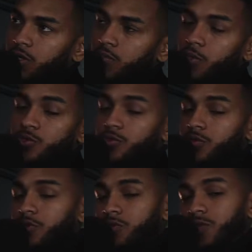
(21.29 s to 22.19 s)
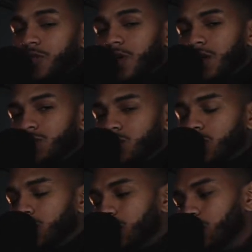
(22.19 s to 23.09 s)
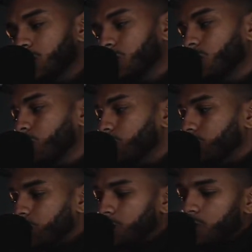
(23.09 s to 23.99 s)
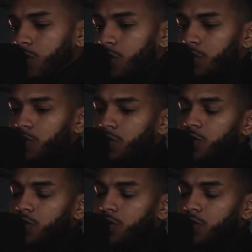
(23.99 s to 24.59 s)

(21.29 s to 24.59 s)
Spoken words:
emotional literacy last week when we talked about